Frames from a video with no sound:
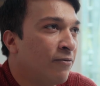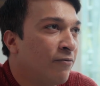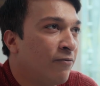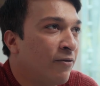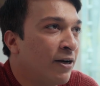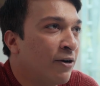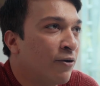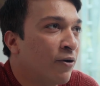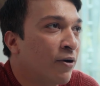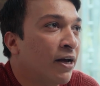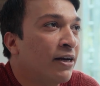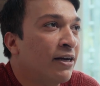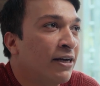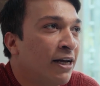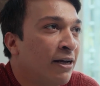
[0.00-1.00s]
one rock
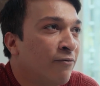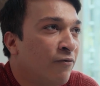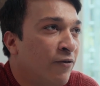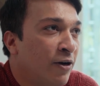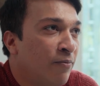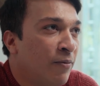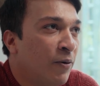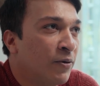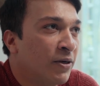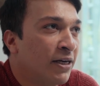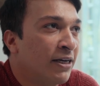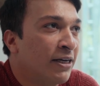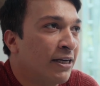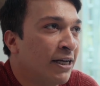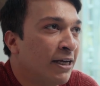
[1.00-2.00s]
at a time, one mountain
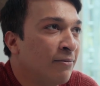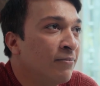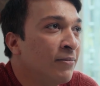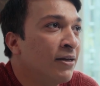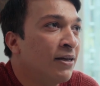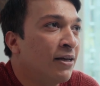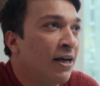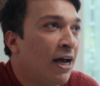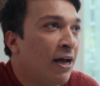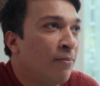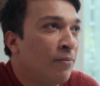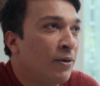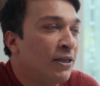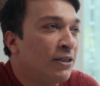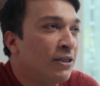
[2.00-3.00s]
at a time.
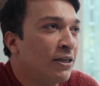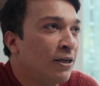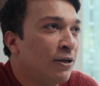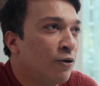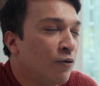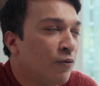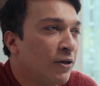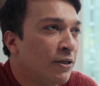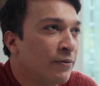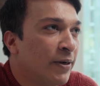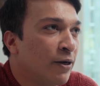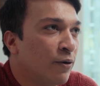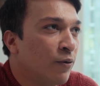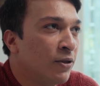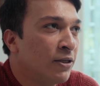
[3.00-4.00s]
I'm inching in towards
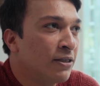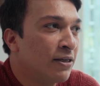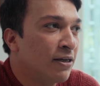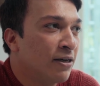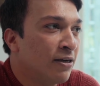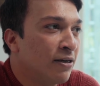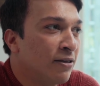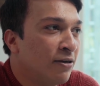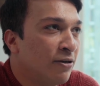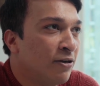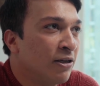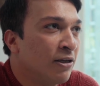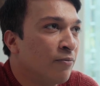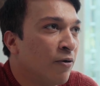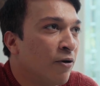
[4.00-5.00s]
my goals. The
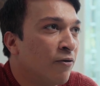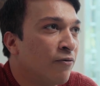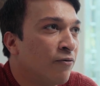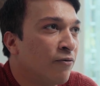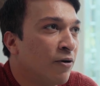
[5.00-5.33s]
dream of